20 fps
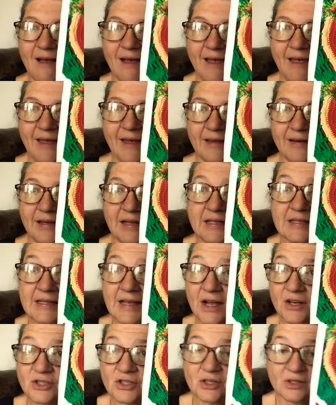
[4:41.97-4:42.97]
And it's
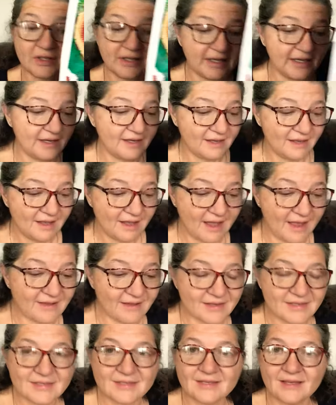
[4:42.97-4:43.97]
actually, I
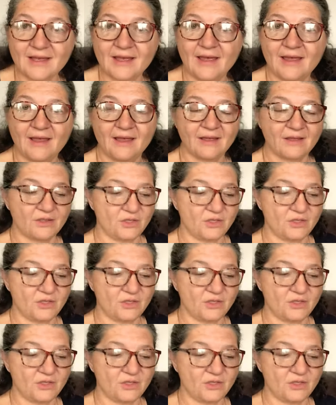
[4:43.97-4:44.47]
gotta say,